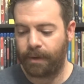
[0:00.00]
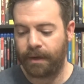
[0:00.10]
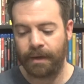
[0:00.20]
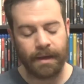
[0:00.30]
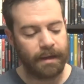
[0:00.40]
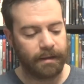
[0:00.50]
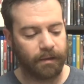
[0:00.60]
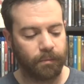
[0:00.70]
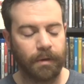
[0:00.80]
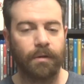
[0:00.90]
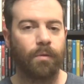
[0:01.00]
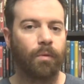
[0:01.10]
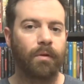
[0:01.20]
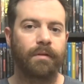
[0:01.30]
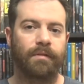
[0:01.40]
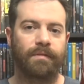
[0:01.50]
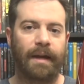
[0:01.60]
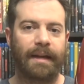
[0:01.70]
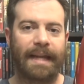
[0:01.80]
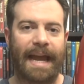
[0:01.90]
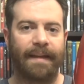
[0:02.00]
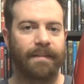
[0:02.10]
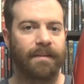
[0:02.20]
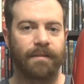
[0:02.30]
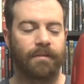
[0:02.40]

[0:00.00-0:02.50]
But yeah, it's really cool to finally have these.